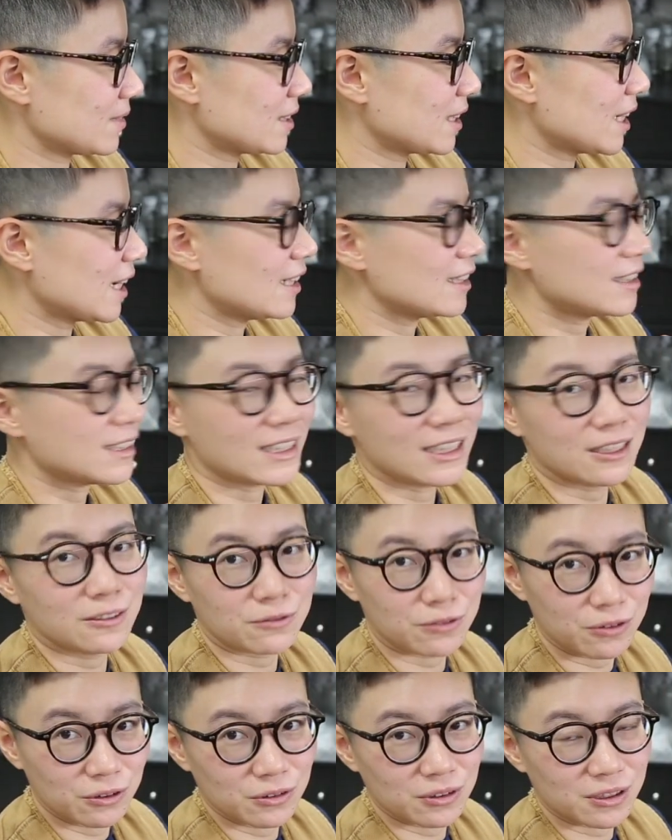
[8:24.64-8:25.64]
tasty
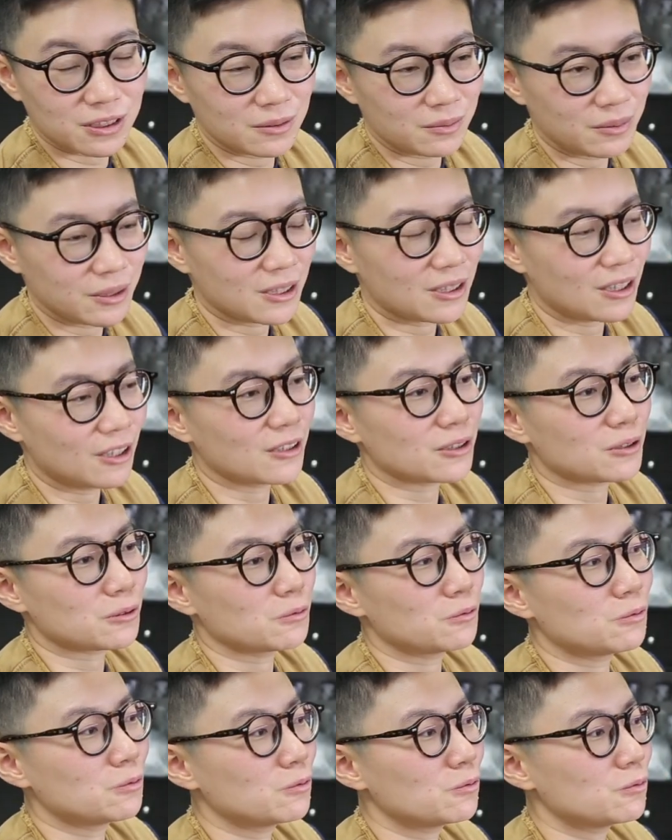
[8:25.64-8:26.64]
fruit,
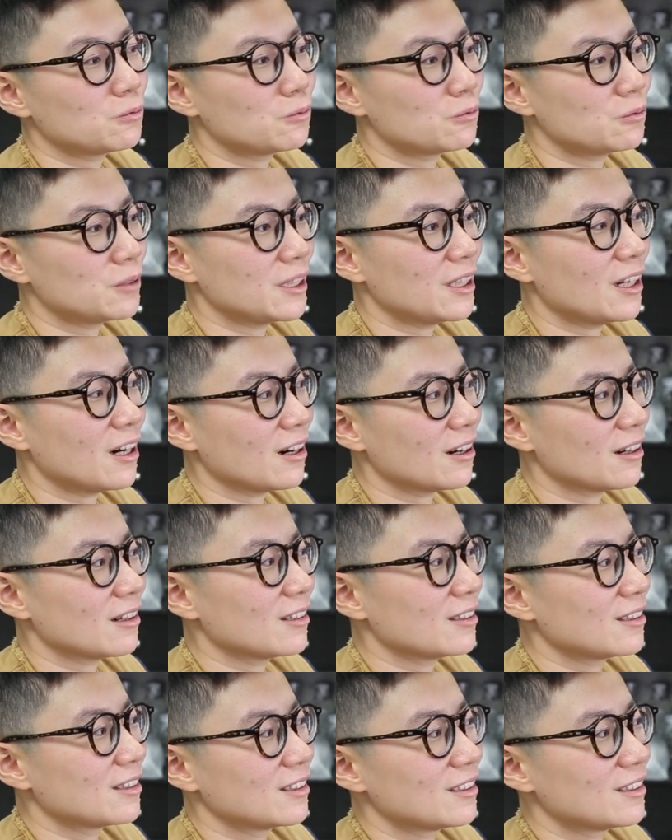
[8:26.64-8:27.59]
because we are,